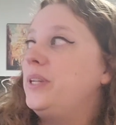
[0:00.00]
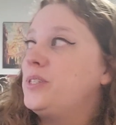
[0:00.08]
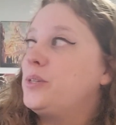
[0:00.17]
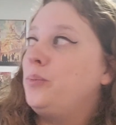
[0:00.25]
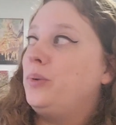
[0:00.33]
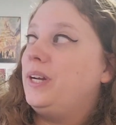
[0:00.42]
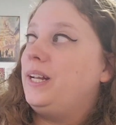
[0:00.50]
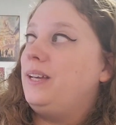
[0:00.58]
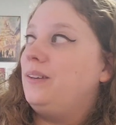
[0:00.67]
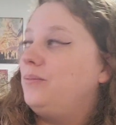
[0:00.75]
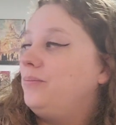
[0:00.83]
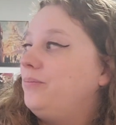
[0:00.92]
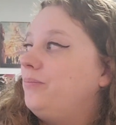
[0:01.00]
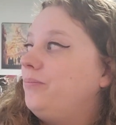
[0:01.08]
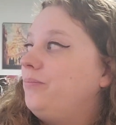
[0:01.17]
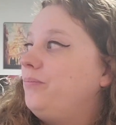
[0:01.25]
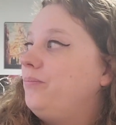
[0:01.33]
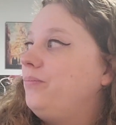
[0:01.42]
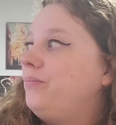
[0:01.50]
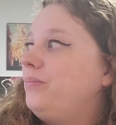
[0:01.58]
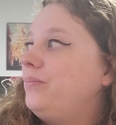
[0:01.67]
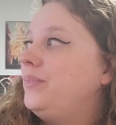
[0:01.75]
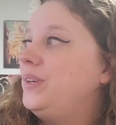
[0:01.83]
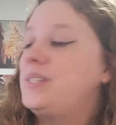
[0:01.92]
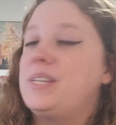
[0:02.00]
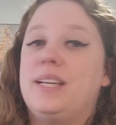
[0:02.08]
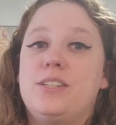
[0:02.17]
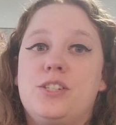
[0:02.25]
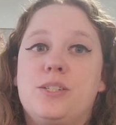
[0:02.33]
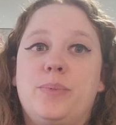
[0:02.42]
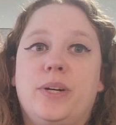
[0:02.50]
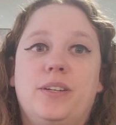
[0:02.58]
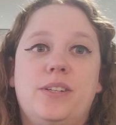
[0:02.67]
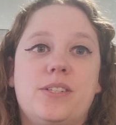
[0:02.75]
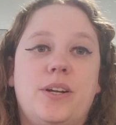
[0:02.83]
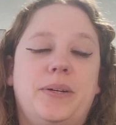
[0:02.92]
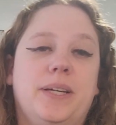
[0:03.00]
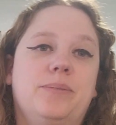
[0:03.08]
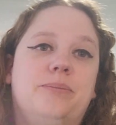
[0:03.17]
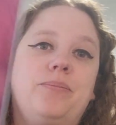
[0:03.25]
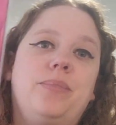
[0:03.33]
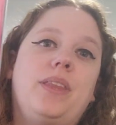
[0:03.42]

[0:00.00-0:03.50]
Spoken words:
But it's so pretty. Looks like it's just barely snowing.